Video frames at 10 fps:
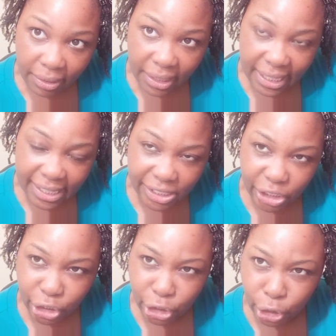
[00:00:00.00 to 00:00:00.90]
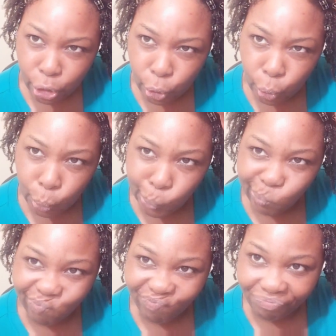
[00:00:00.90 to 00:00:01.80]
these two
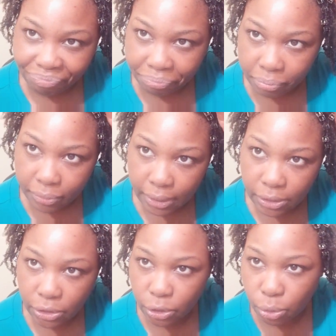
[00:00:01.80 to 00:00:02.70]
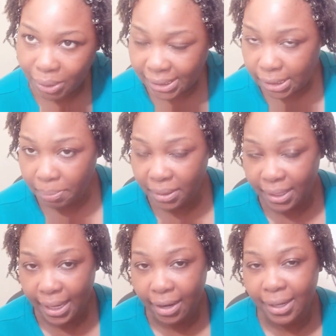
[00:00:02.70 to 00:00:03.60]
twists up in
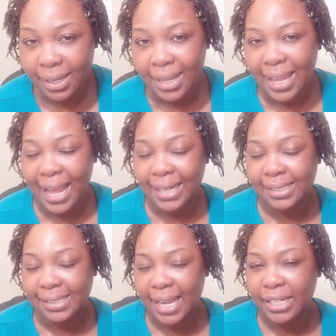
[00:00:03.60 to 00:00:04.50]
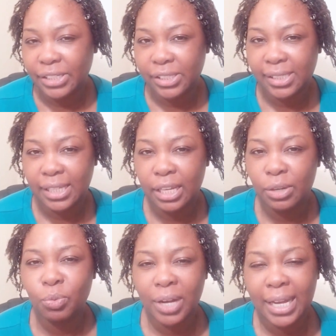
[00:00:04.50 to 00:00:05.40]
there. I decided to
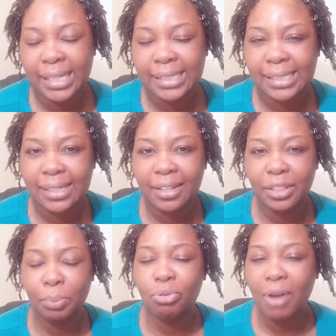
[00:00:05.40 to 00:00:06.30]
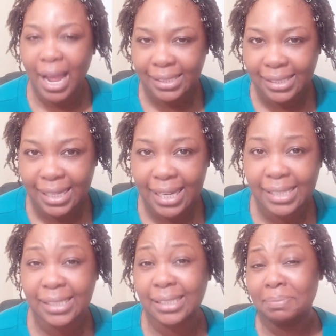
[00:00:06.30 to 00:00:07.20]
see what the
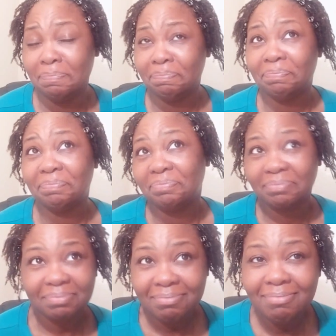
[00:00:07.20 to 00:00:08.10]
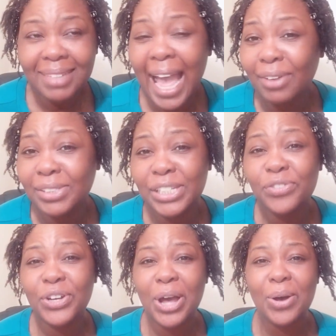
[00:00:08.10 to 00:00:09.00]
process, how
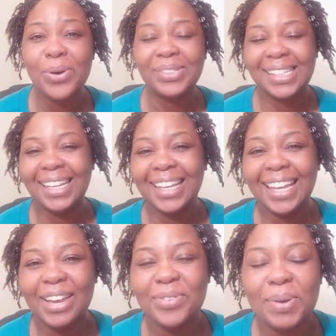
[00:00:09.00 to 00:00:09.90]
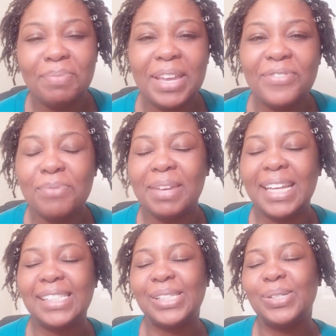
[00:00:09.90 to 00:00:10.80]
difficult it would be for
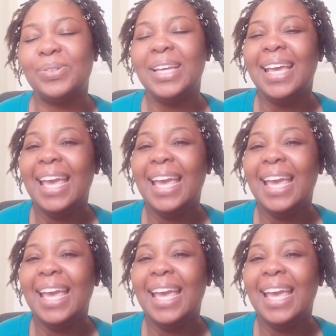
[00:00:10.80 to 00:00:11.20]
me to,